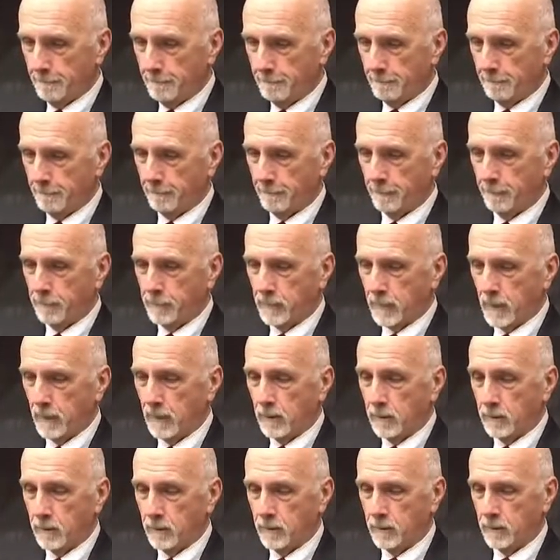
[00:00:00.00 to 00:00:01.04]
Hmm.
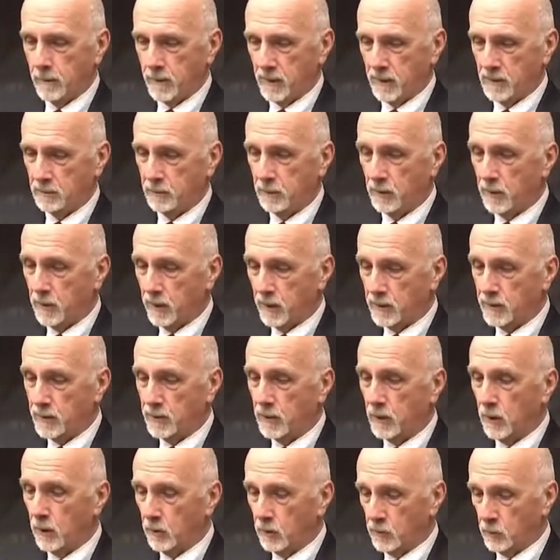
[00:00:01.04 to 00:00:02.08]
The experience
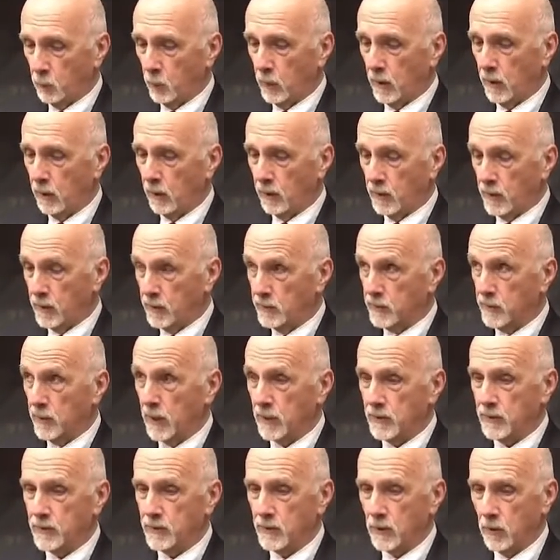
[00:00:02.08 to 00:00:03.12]
knows well it is
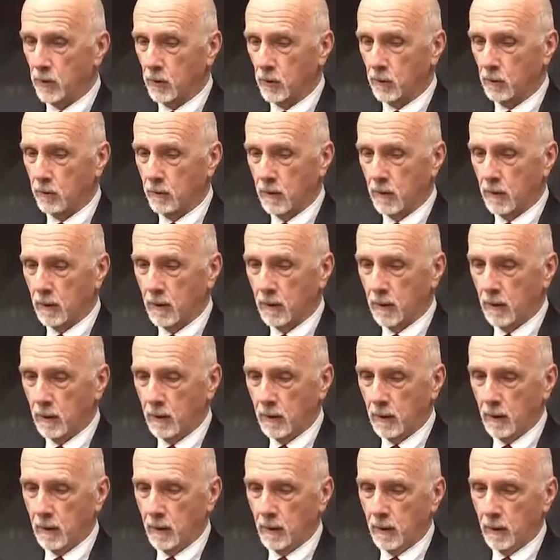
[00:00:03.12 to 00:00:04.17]
not so.
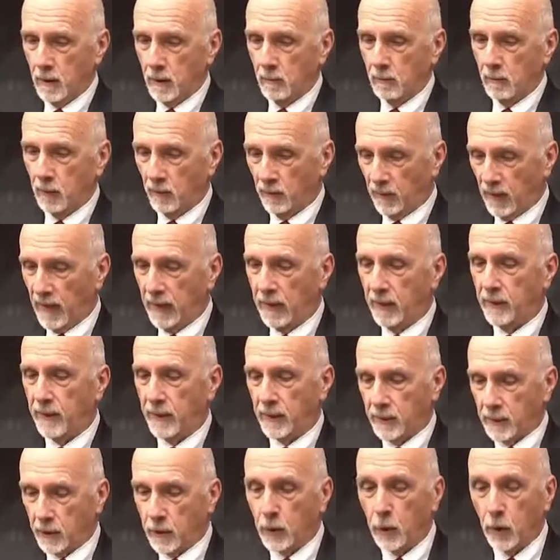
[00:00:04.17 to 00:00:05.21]
Provided
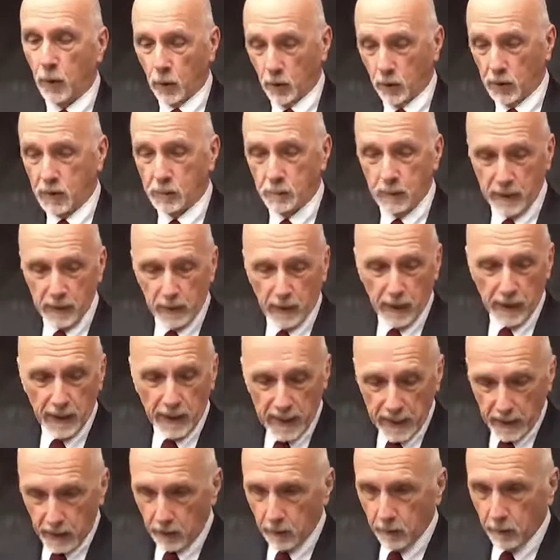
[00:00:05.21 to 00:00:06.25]
that the clerks be not
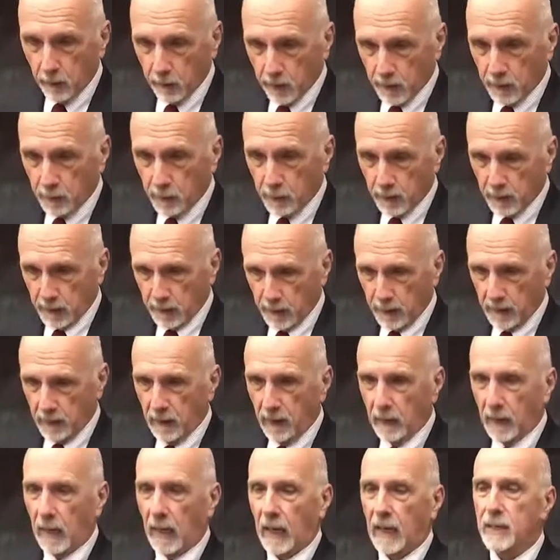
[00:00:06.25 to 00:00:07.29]
angry with me,
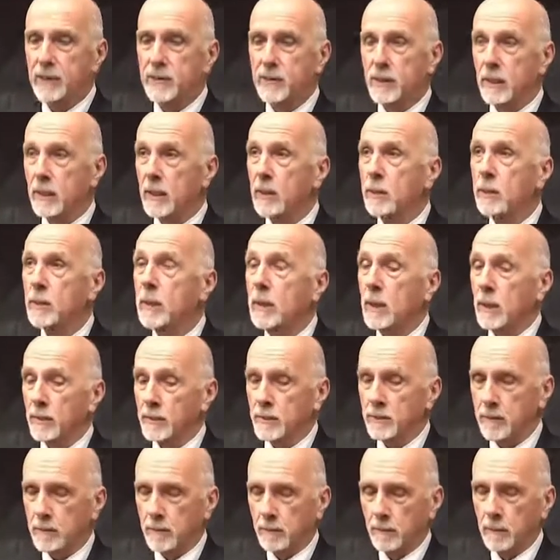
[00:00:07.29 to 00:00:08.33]
I say
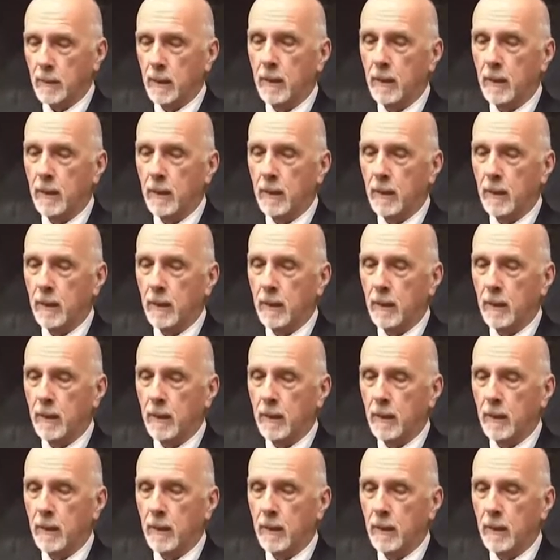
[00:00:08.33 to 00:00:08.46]
this